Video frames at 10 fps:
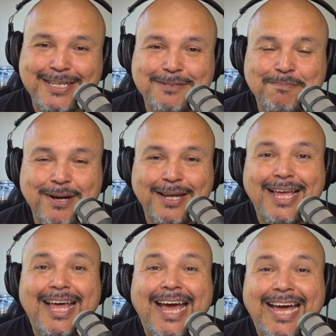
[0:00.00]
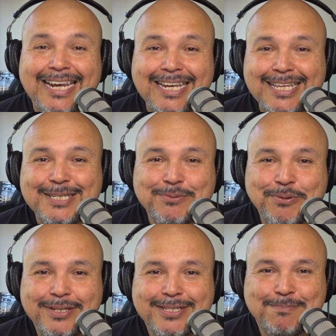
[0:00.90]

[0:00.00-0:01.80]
but at least we're in this